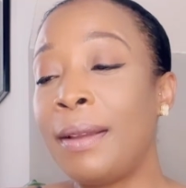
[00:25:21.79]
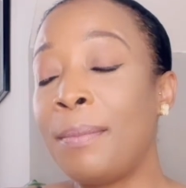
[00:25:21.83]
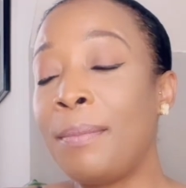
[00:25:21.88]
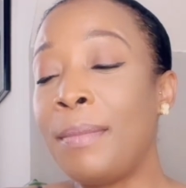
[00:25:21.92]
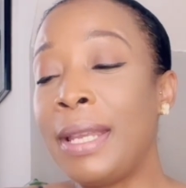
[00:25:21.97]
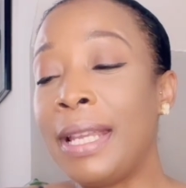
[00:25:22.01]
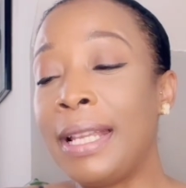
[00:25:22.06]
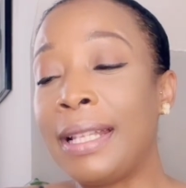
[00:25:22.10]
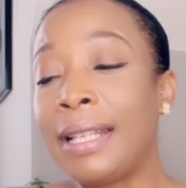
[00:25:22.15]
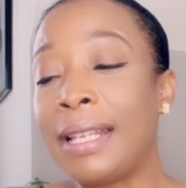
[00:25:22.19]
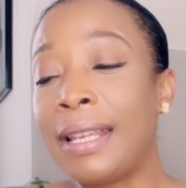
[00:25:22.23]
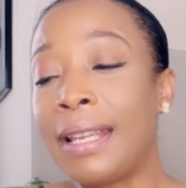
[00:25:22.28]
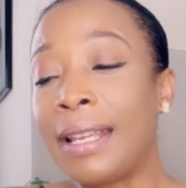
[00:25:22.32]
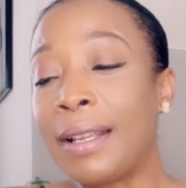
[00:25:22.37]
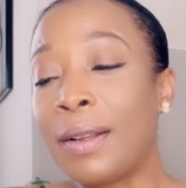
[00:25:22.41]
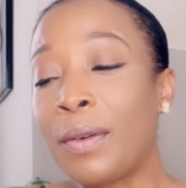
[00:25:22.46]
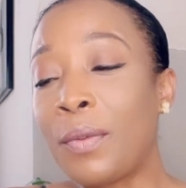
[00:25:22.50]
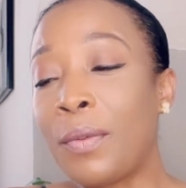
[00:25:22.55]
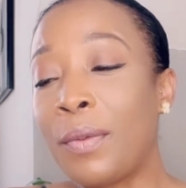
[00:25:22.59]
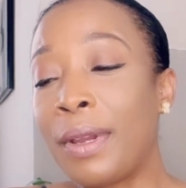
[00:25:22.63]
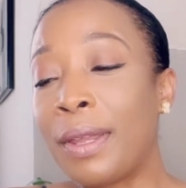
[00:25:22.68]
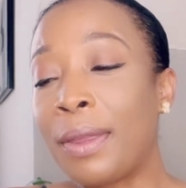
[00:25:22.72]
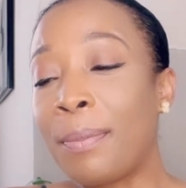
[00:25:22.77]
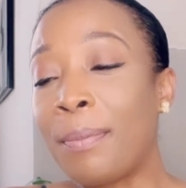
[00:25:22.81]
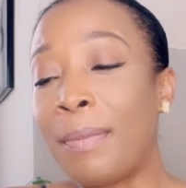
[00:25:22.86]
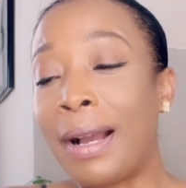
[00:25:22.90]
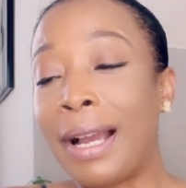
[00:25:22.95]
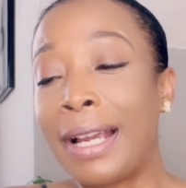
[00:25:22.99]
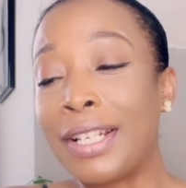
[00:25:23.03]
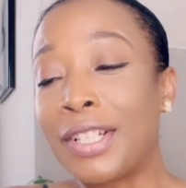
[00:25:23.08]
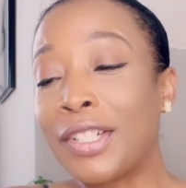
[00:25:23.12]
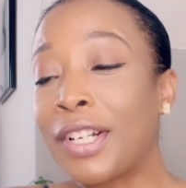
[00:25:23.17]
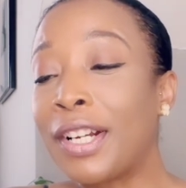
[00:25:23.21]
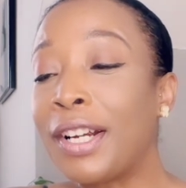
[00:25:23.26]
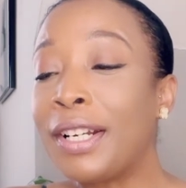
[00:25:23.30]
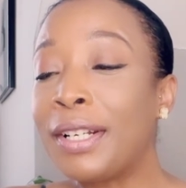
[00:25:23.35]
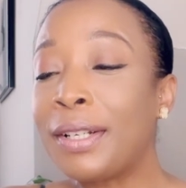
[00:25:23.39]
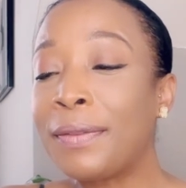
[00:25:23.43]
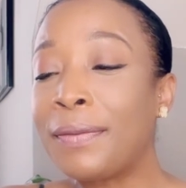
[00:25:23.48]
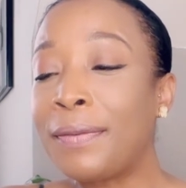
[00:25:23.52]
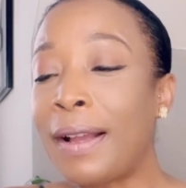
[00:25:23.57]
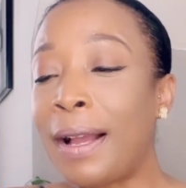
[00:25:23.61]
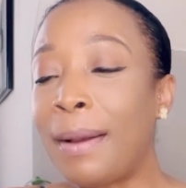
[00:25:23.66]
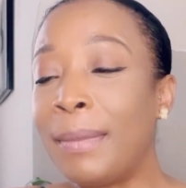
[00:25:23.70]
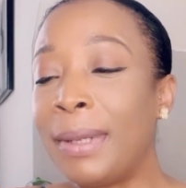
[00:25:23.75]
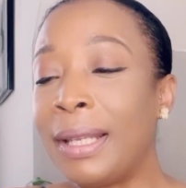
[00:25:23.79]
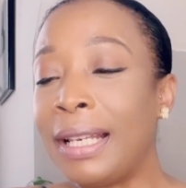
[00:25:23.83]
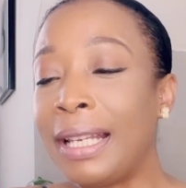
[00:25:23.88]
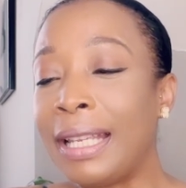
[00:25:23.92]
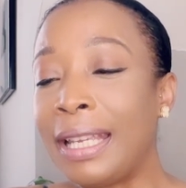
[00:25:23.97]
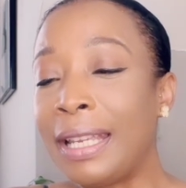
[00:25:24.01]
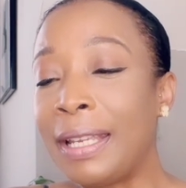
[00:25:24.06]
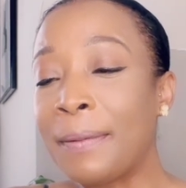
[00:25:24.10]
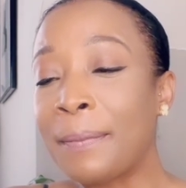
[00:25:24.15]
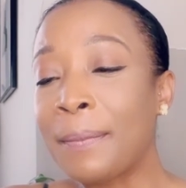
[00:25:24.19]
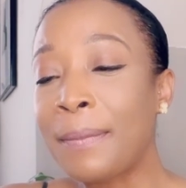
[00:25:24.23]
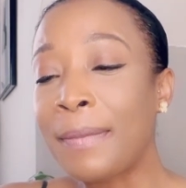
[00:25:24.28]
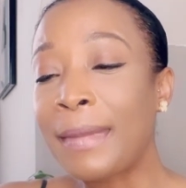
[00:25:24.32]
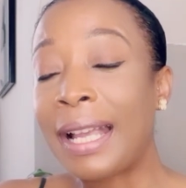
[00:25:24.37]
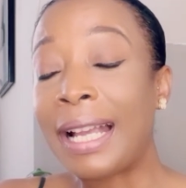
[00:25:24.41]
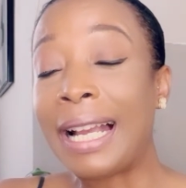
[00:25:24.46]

meeting with my church family.